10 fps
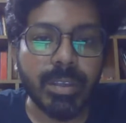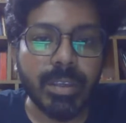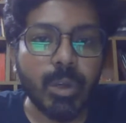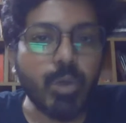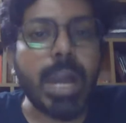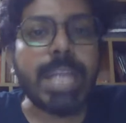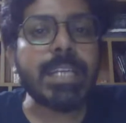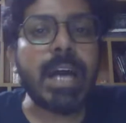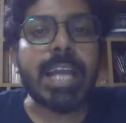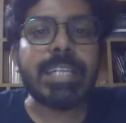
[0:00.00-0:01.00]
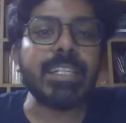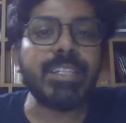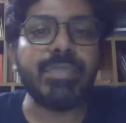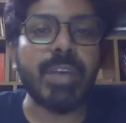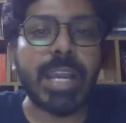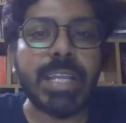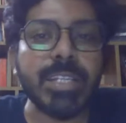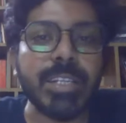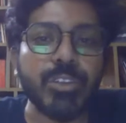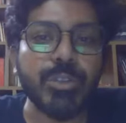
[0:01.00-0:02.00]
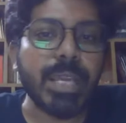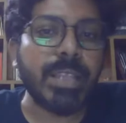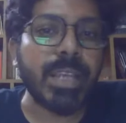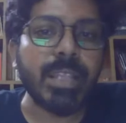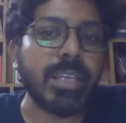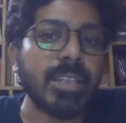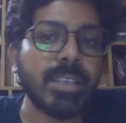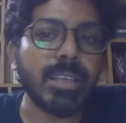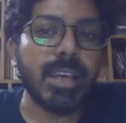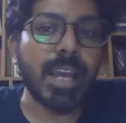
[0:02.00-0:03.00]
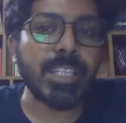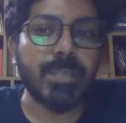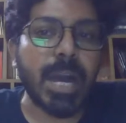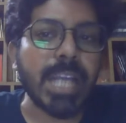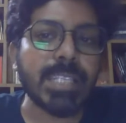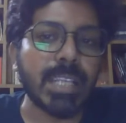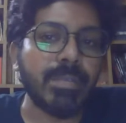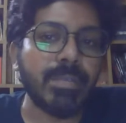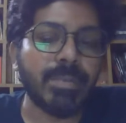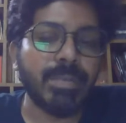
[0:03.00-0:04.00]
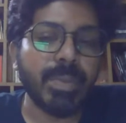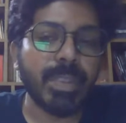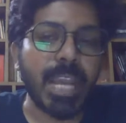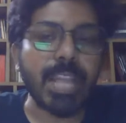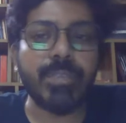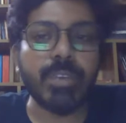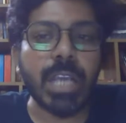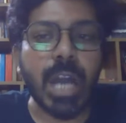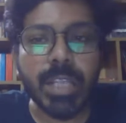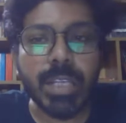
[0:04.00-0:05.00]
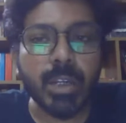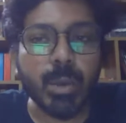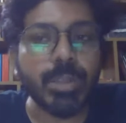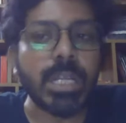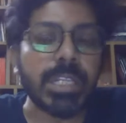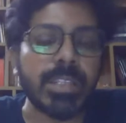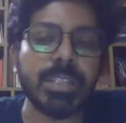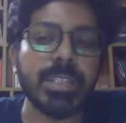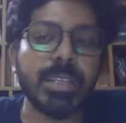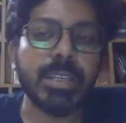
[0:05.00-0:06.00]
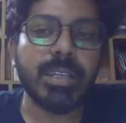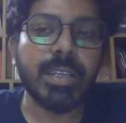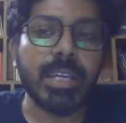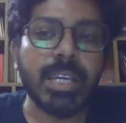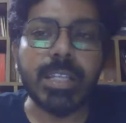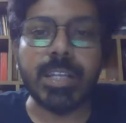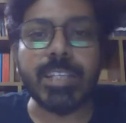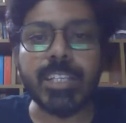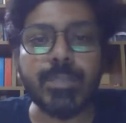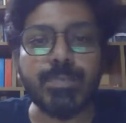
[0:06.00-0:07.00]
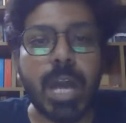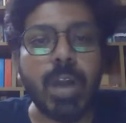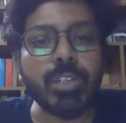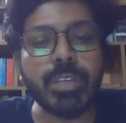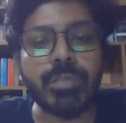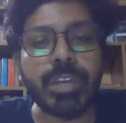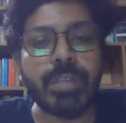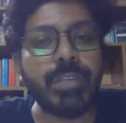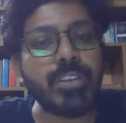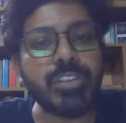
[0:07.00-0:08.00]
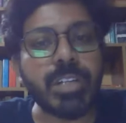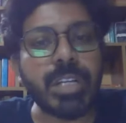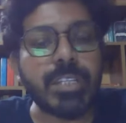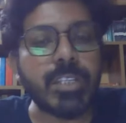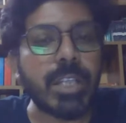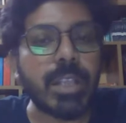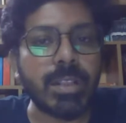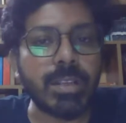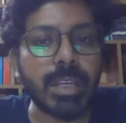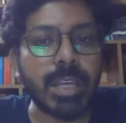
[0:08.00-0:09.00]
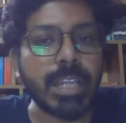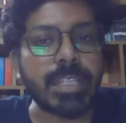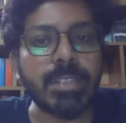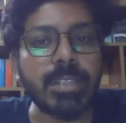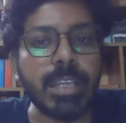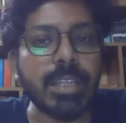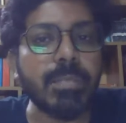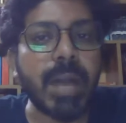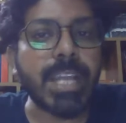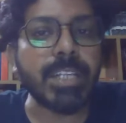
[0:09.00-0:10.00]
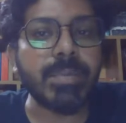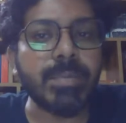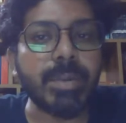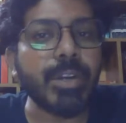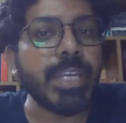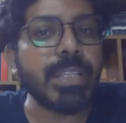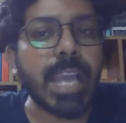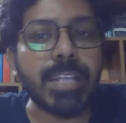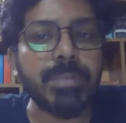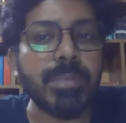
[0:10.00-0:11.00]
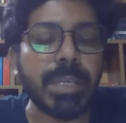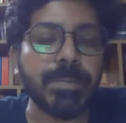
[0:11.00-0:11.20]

Quite identified to be a Dalit as myself and for the other co-Dalits, there is a sprout of revolutionary zeal hidden in the mind of Rohit and me.